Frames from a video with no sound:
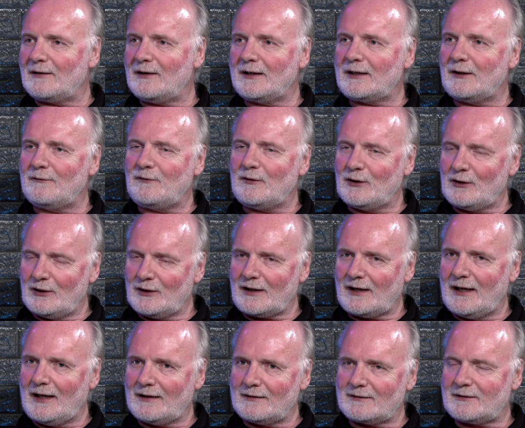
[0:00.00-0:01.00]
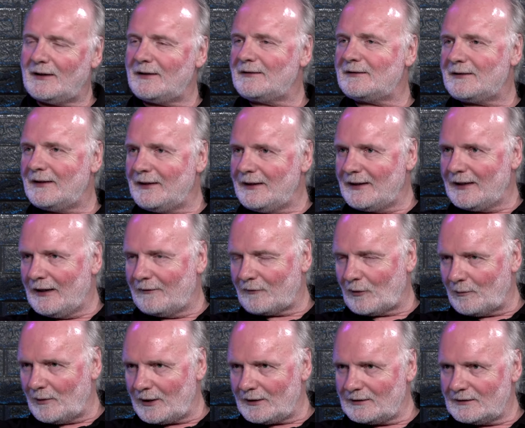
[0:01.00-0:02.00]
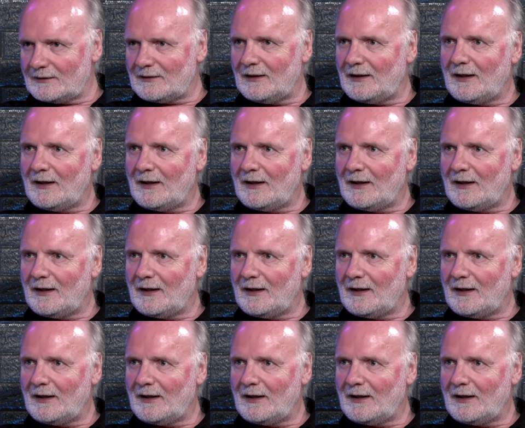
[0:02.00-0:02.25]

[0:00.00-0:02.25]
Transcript: Like if you look at, say, city government,